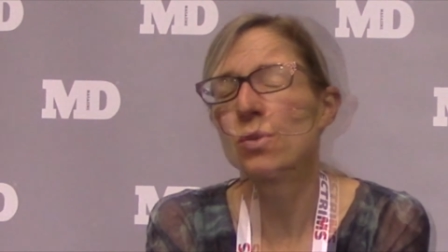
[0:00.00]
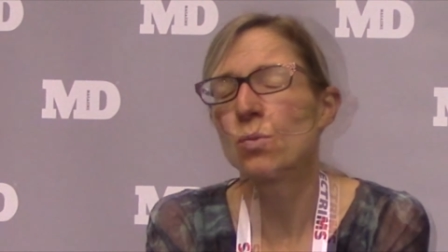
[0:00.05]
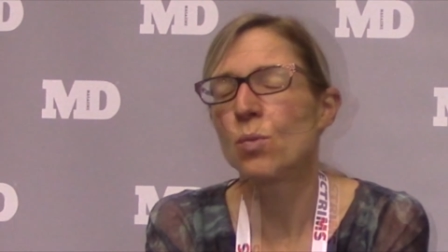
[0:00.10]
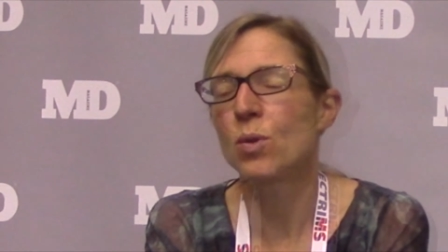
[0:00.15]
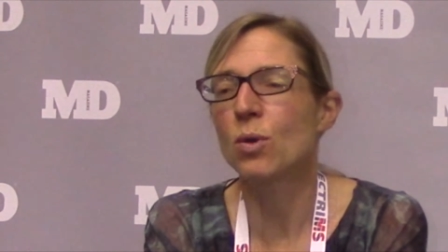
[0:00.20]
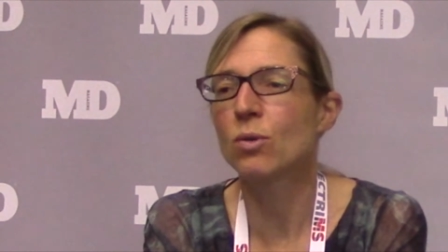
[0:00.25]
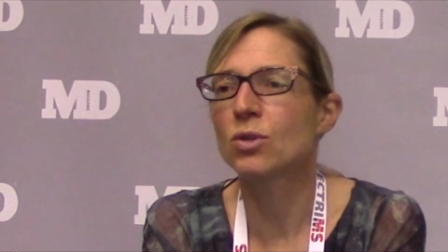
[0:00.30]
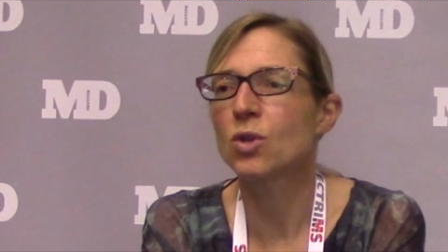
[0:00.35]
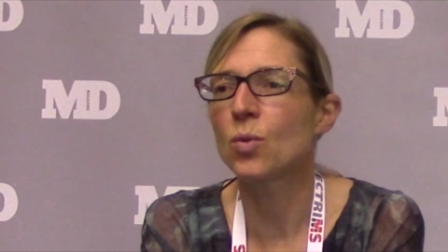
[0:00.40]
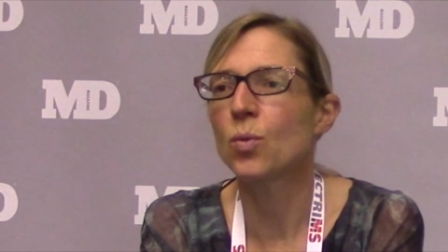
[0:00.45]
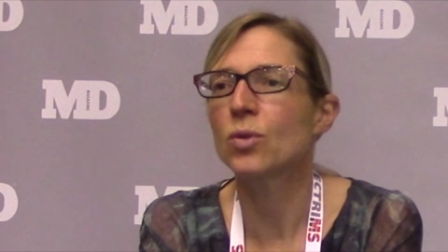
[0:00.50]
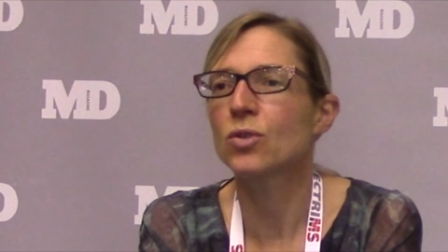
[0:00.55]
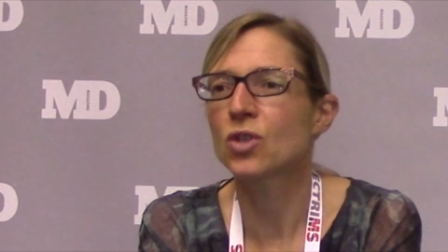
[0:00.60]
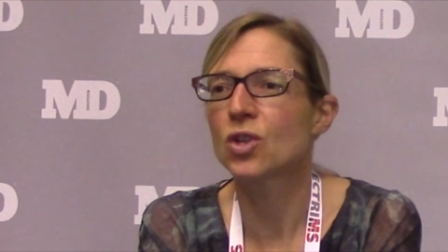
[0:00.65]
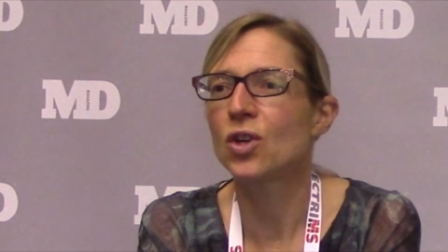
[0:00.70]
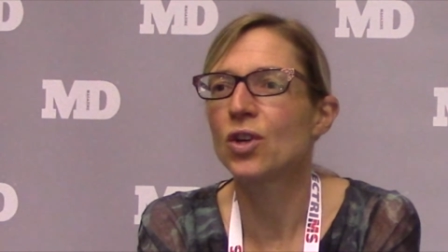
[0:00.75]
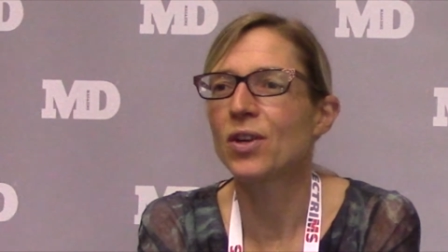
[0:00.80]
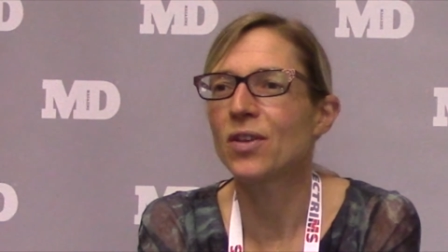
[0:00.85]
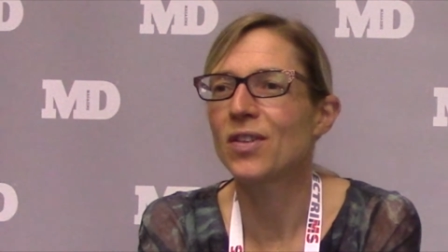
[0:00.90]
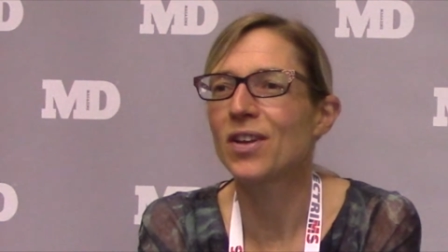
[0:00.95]
We also want
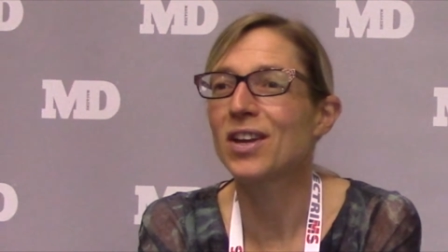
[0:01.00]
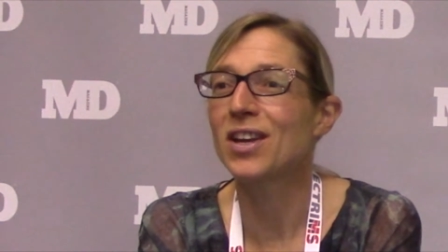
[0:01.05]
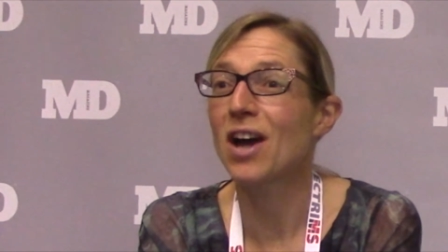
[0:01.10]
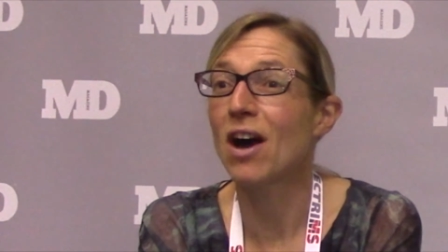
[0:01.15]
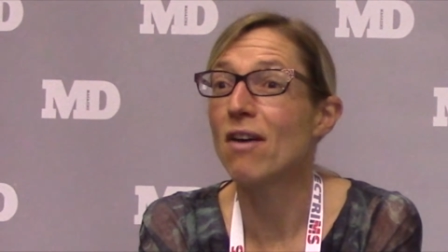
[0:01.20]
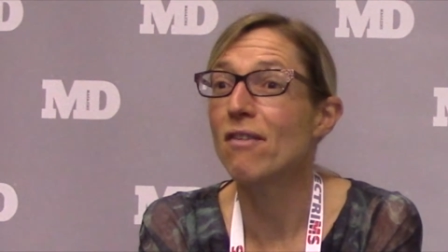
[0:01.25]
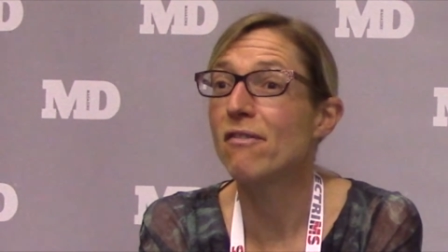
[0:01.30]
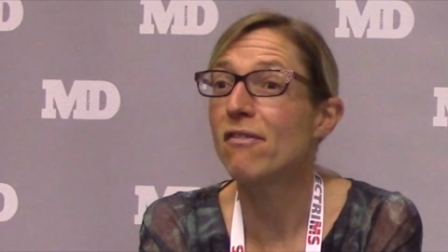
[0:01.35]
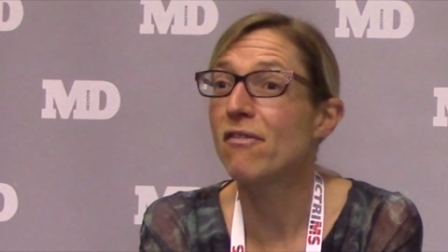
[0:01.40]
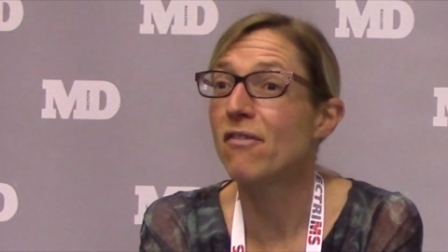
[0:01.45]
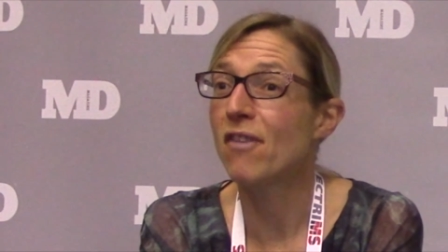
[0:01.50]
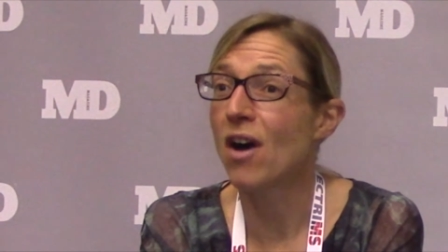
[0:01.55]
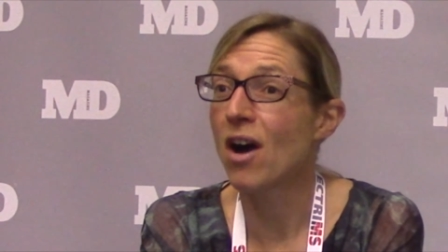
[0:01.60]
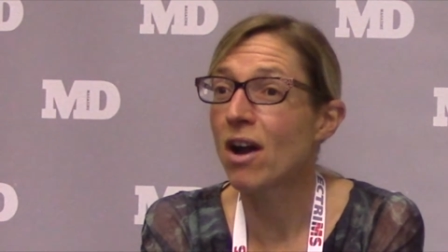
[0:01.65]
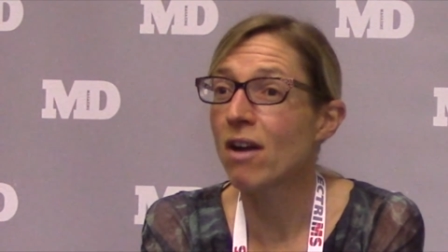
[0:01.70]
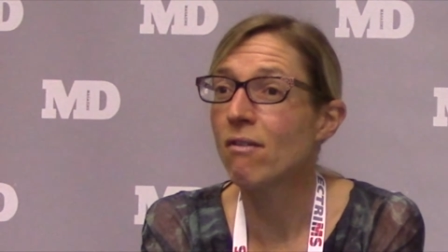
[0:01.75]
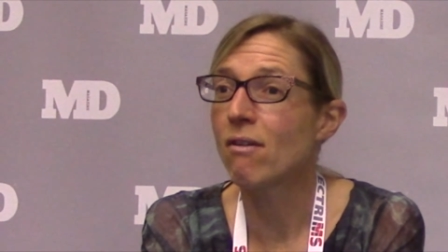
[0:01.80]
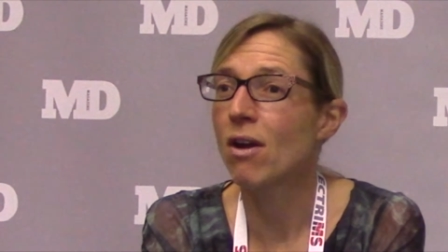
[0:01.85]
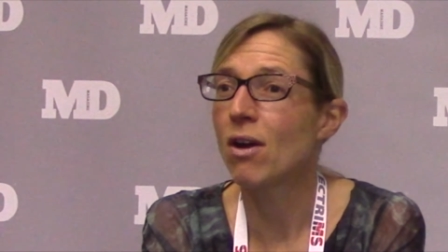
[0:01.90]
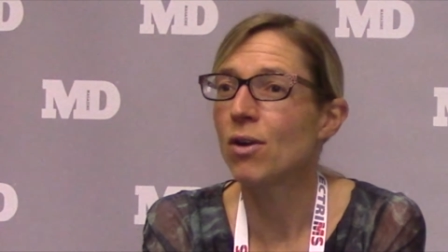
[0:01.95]
to look at the gut
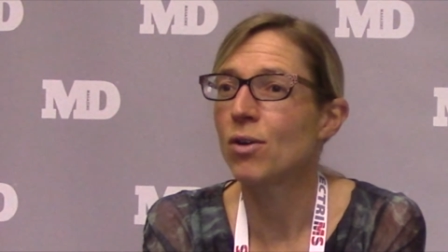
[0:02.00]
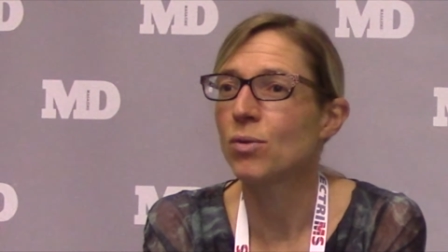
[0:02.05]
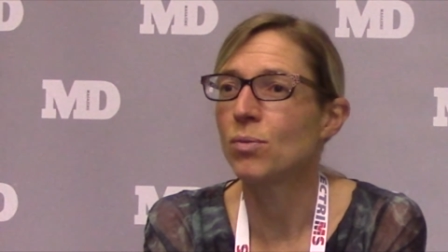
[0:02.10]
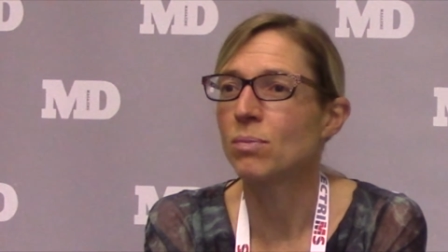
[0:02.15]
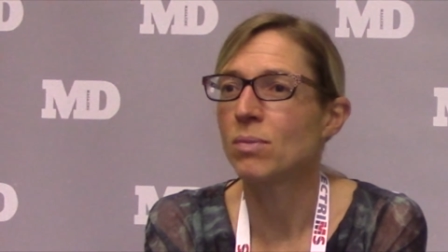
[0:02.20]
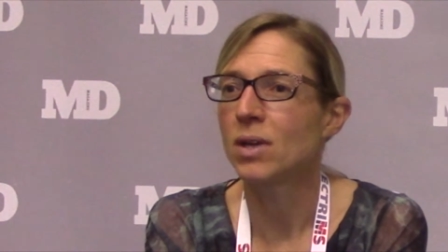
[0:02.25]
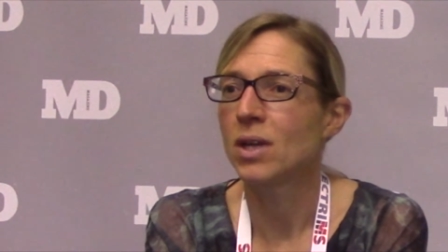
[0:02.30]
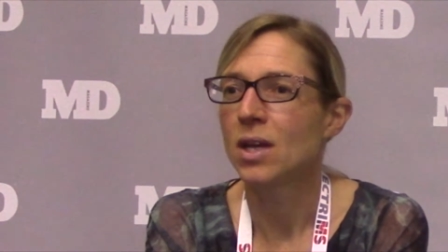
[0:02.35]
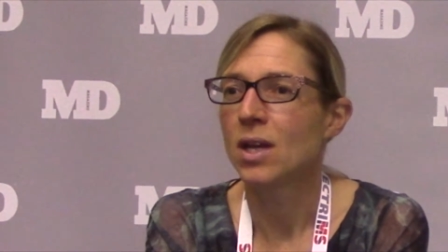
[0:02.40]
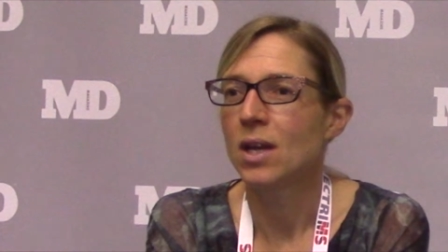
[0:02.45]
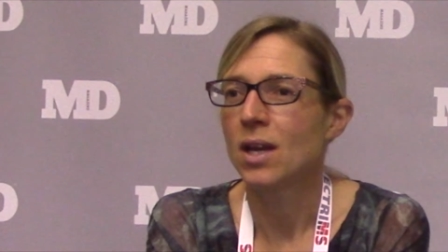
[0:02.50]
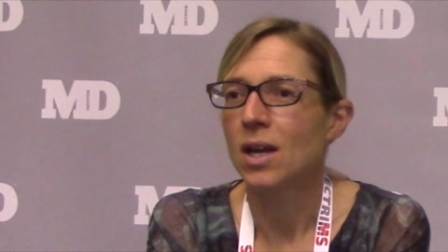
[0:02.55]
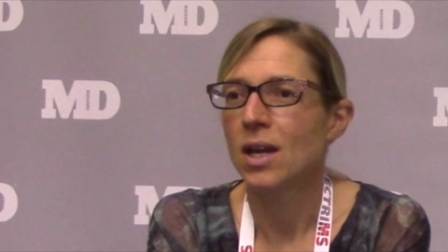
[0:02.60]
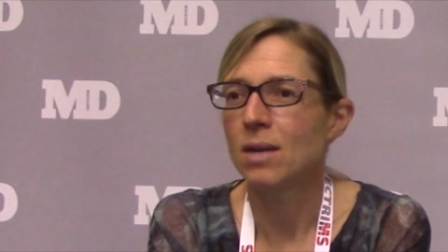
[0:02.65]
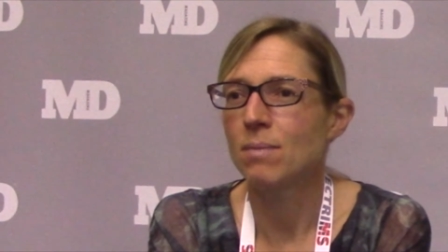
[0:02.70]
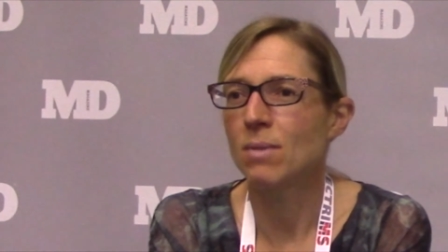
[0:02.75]
virome